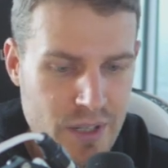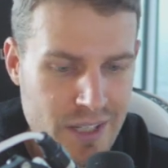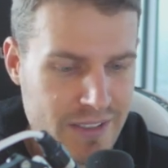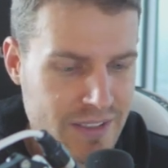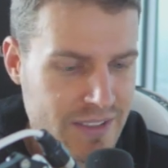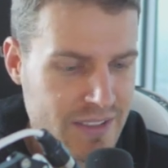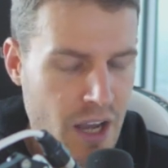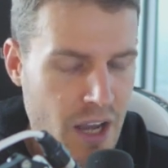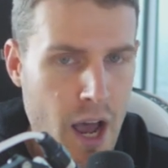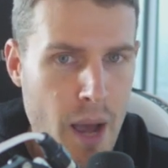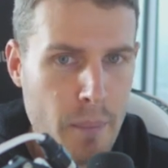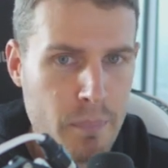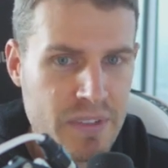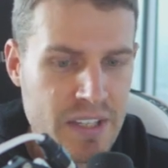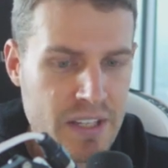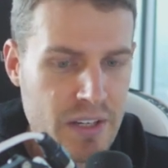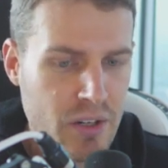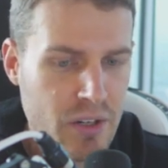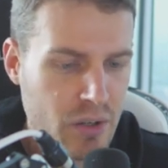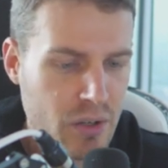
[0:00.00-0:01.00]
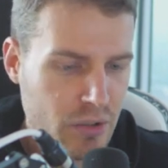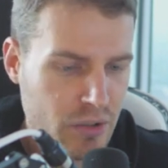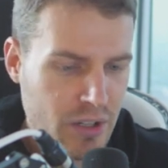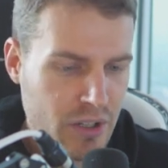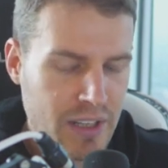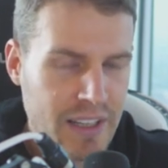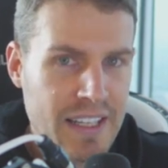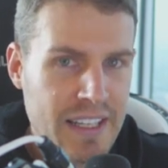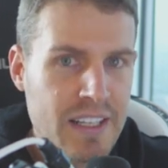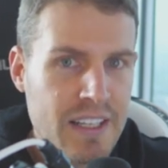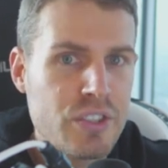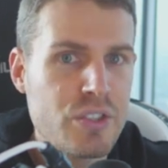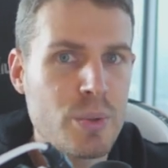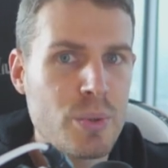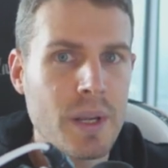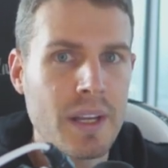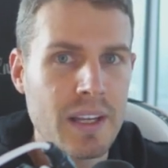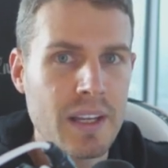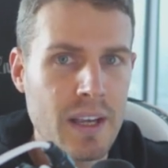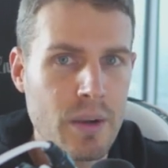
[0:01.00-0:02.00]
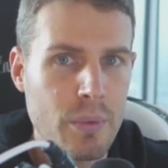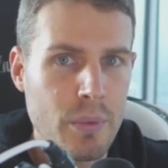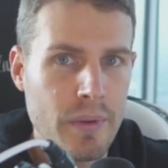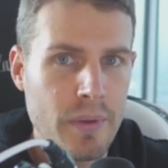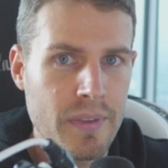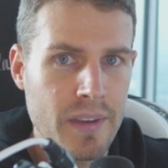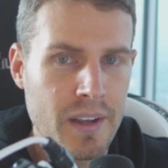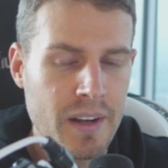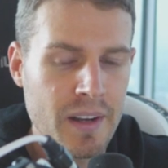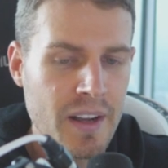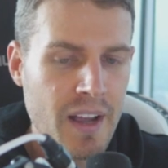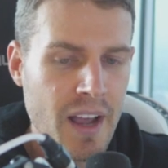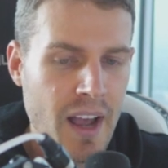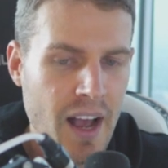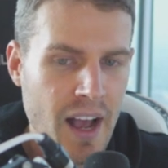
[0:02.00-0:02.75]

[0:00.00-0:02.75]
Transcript: as top tier clean as you can get with it.